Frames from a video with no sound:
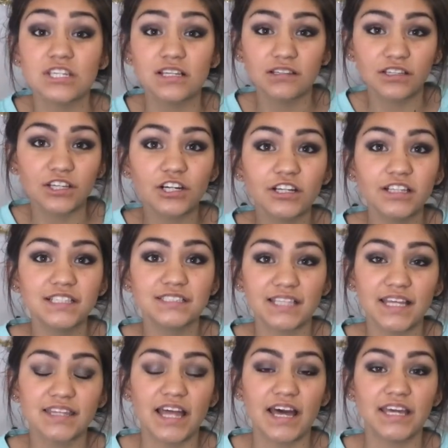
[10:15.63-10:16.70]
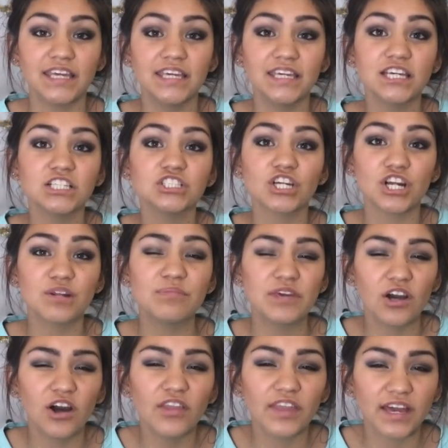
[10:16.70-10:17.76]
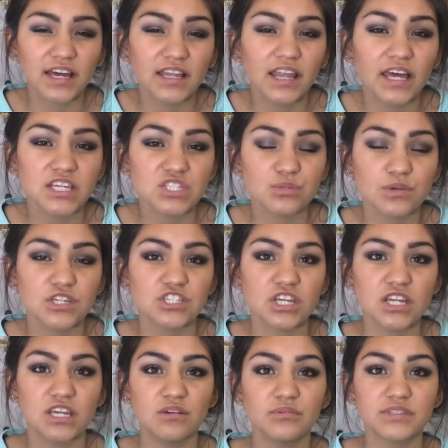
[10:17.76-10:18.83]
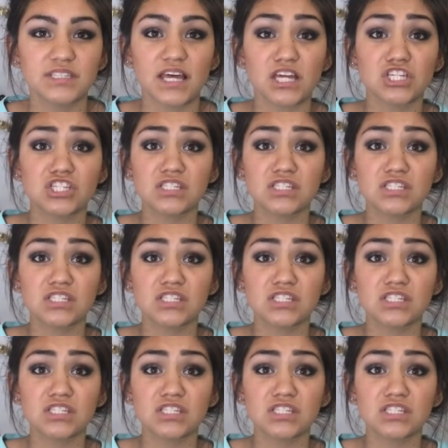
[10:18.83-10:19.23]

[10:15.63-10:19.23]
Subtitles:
He literally said that he could turn me on like a light switch, and he was like,